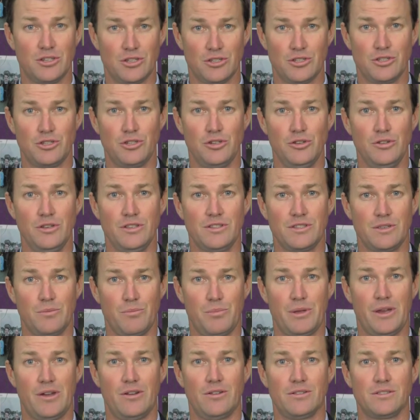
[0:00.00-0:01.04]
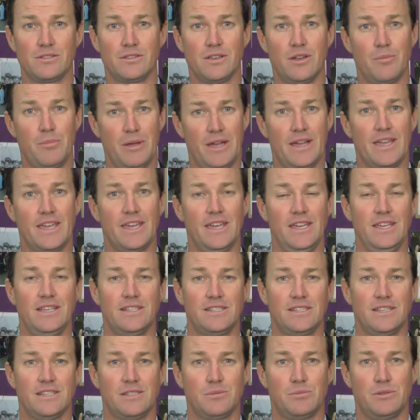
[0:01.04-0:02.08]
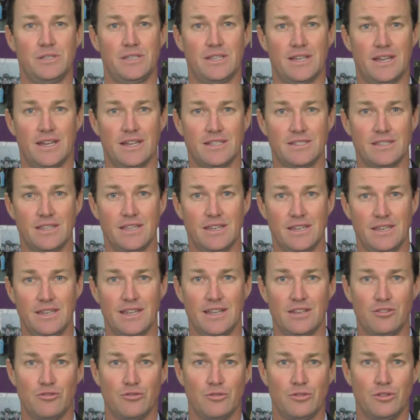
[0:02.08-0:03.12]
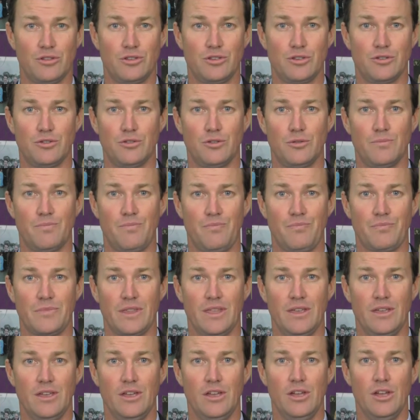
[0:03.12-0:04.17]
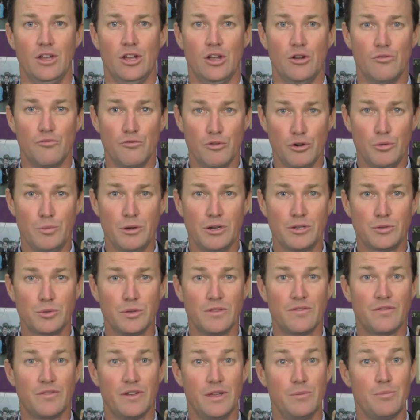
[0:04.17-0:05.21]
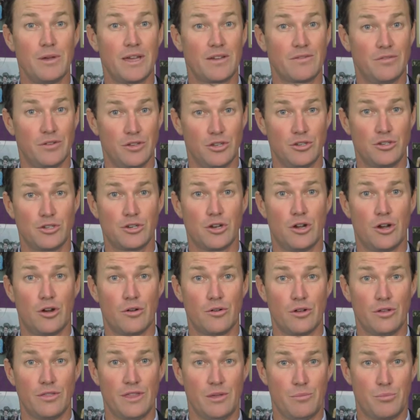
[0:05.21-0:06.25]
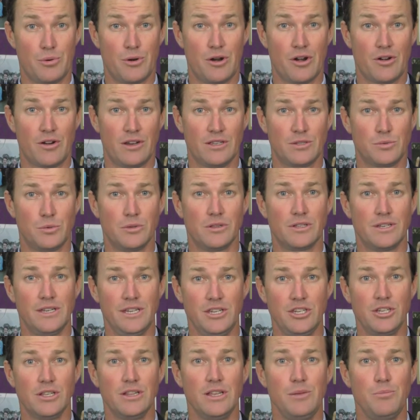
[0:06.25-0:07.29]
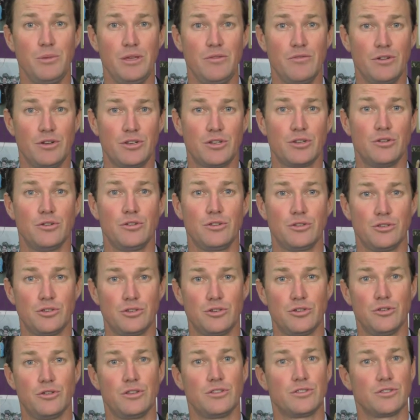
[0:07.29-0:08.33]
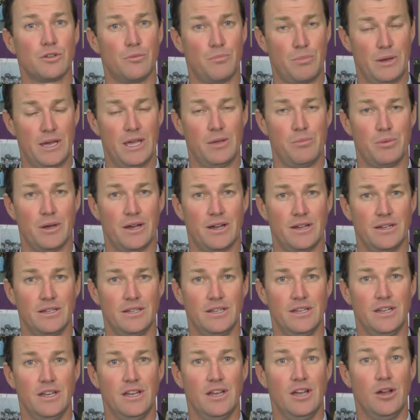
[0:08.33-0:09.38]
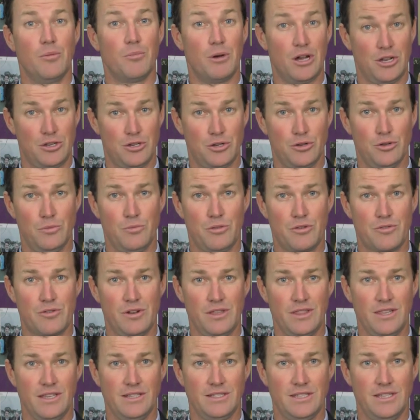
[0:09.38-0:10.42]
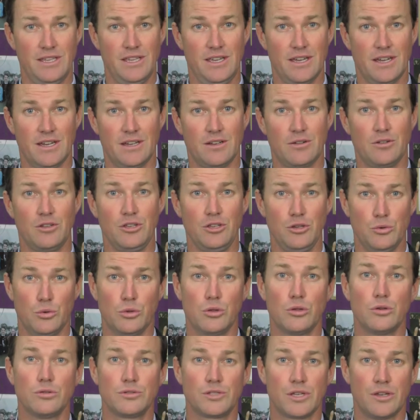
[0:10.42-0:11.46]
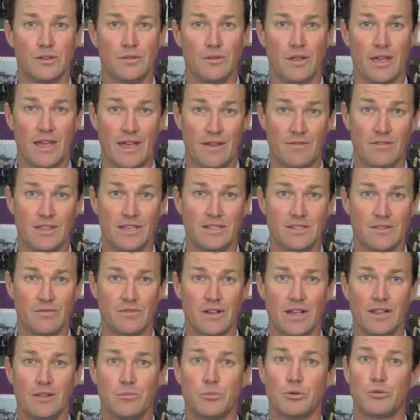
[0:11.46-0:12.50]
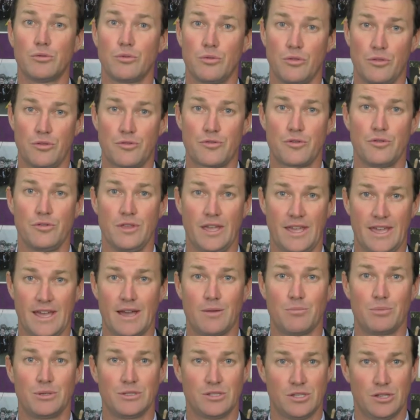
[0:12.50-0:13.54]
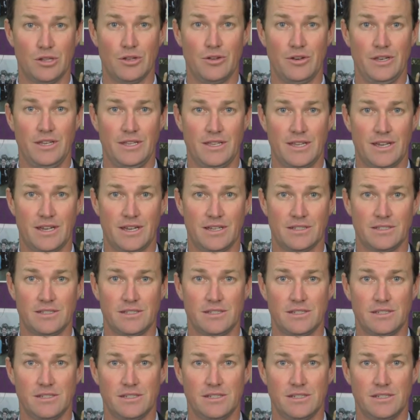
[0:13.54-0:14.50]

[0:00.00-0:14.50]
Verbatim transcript: to students and parents about key assessment tasks that are done during the term. Rubrics with feedback for your child on their progress will initially be returned to students on paper. By term three this year, you will also have these available through the Compass Learning Task.